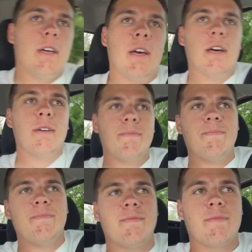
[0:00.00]

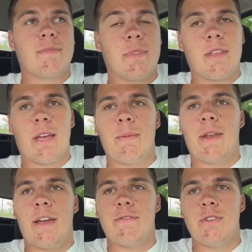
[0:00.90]
I'm
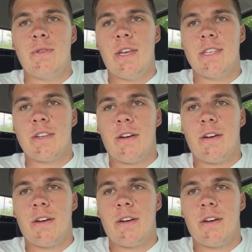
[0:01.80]
going to have 2 days